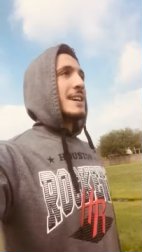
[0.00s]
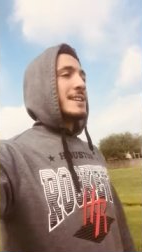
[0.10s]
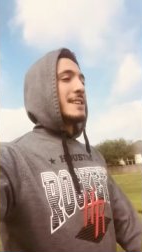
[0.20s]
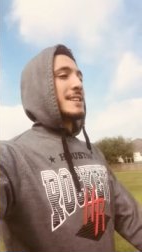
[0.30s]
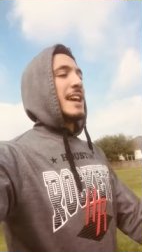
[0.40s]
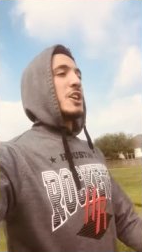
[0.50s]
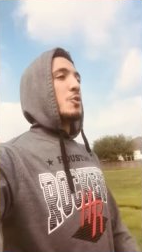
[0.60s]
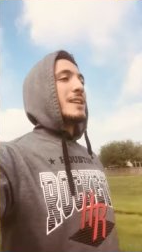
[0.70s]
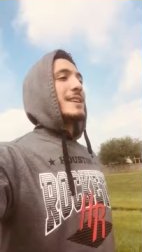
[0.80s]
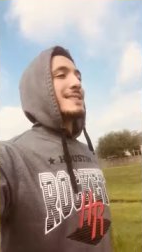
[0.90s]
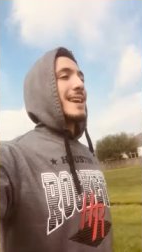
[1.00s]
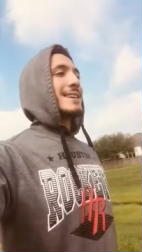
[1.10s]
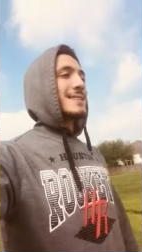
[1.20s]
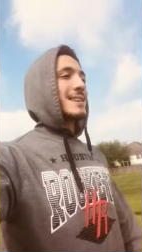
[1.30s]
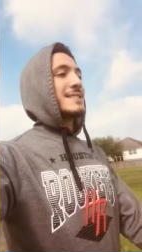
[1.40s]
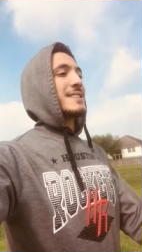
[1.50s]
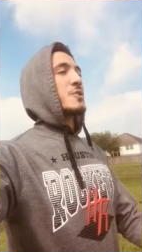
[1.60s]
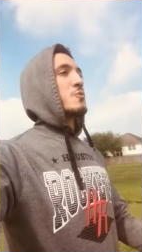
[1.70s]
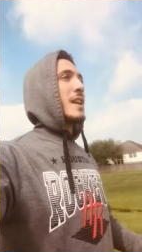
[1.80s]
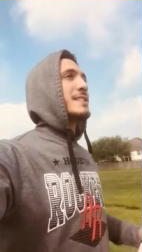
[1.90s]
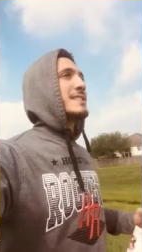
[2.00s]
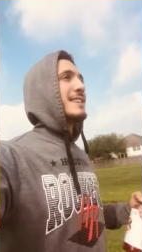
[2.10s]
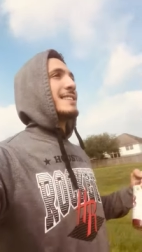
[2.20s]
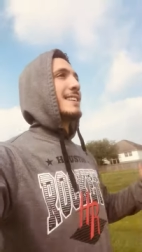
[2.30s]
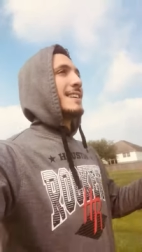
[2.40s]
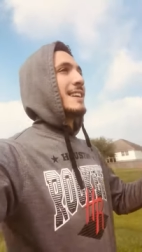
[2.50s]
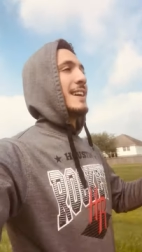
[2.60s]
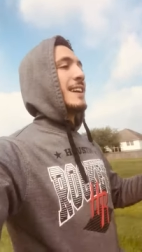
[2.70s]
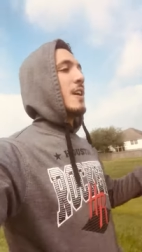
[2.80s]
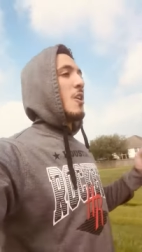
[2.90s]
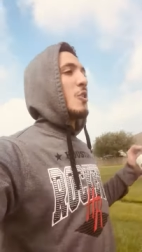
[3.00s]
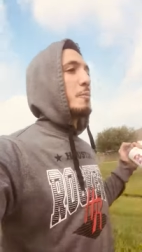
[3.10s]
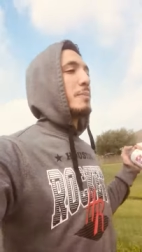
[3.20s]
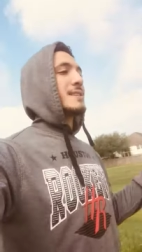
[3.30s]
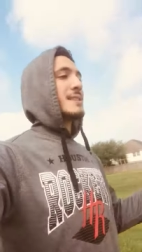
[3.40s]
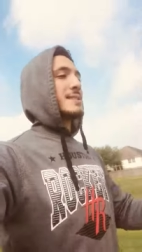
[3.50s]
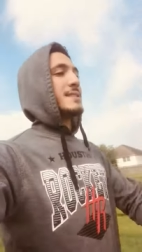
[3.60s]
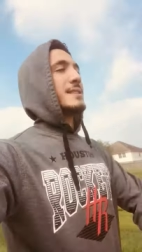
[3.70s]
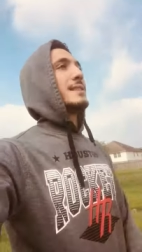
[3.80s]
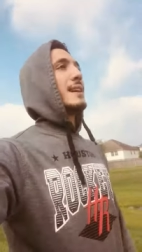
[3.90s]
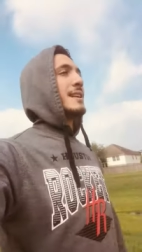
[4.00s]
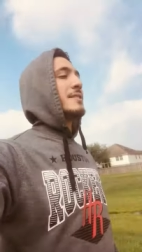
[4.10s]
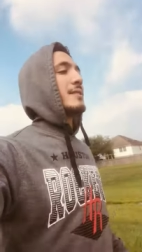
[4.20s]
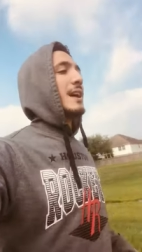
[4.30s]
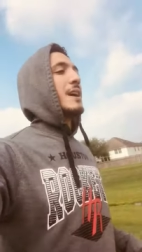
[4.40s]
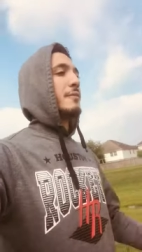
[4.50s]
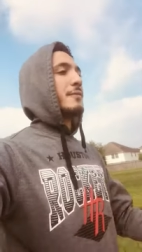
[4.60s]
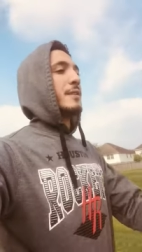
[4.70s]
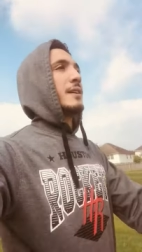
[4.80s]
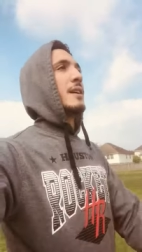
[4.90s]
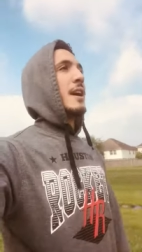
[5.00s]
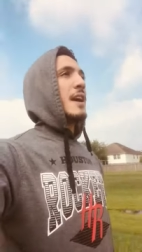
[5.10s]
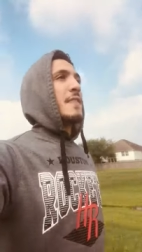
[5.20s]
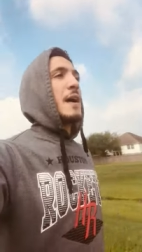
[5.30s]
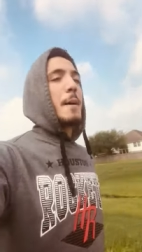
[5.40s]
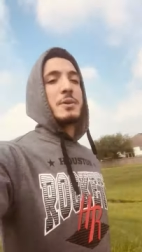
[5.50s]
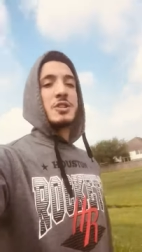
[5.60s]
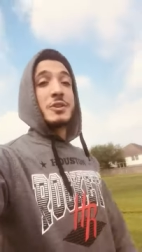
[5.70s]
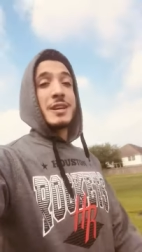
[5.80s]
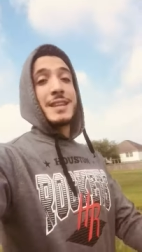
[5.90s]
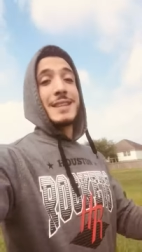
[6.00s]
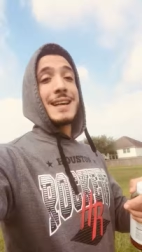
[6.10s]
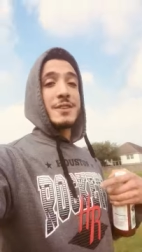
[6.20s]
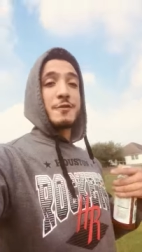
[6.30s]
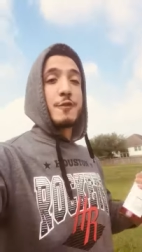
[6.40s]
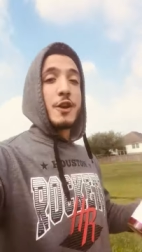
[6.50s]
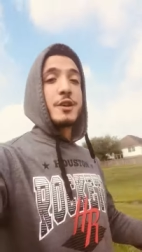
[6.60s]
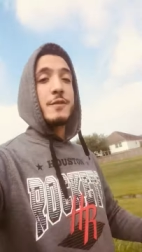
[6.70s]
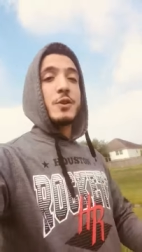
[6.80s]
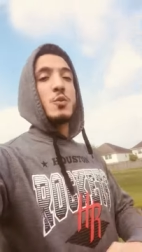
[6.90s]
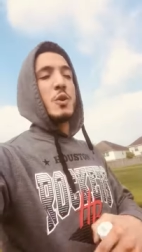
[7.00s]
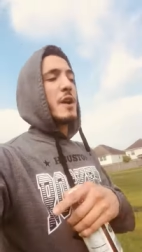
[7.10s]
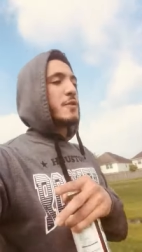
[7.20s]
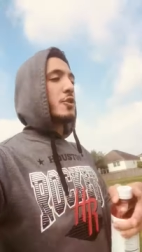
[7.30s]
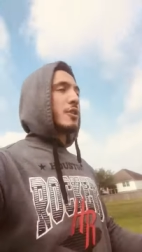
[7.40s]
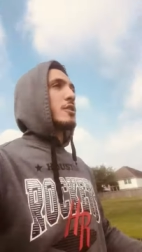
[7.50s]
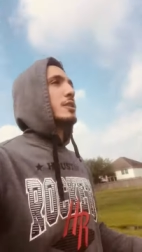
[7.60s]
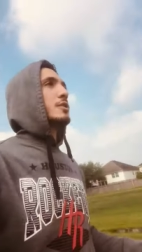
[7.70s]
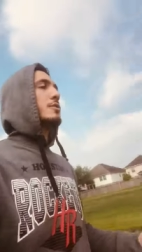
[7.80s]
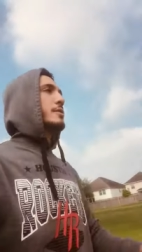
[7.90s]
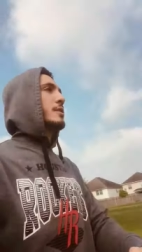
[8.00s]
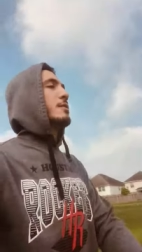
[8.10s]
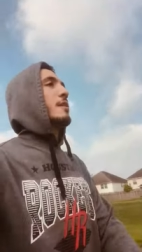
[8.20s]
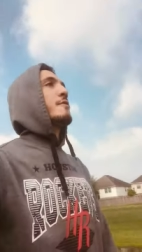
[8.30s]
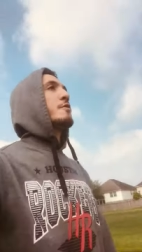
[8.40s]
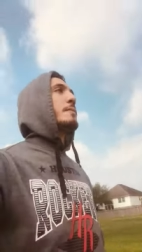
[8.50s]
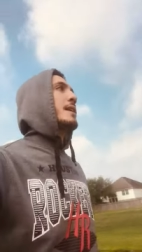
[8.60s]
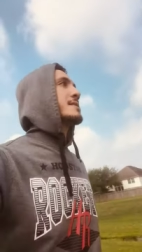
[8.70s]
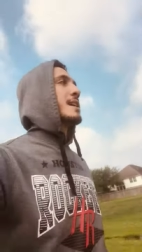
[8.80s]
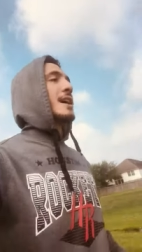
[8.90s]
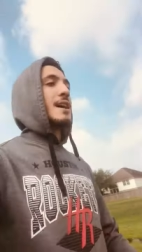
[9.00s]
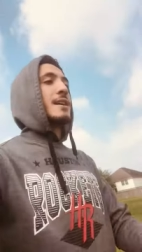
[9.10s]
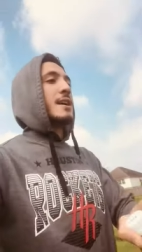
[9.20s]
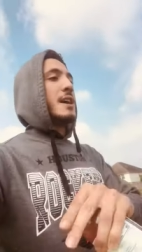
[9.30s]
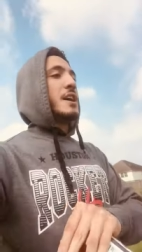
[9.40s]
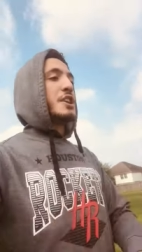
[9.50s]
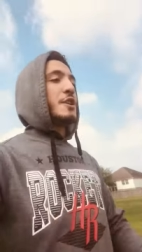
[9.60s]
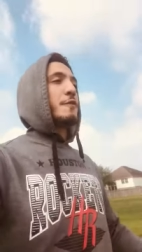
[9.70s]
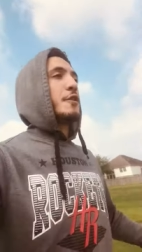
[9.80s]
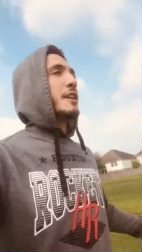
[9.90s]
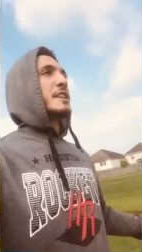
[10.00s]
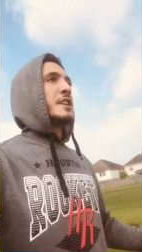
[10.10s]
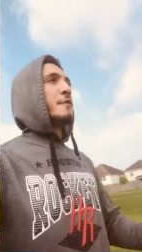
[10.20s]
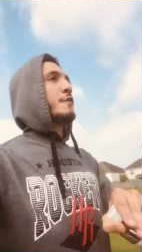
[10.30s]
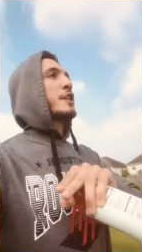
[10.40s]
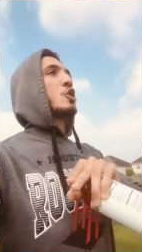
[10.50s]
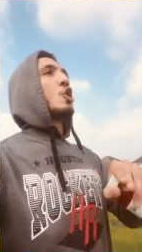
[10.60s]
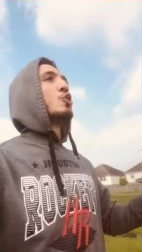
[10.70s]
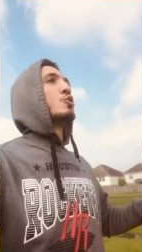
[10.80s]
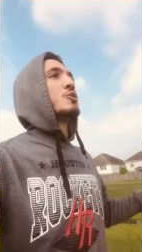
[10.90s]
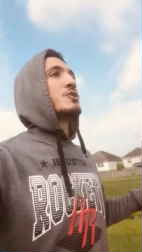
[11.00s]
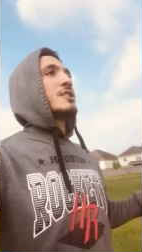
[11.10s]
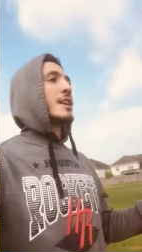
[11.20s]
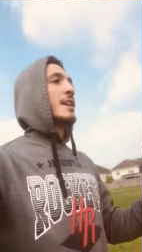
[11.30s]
today you need to take into consideration all the blessings into your, in your life, the opportunity that's in front of you, whatever you're currently doing. You know, everybody's got different, different goals,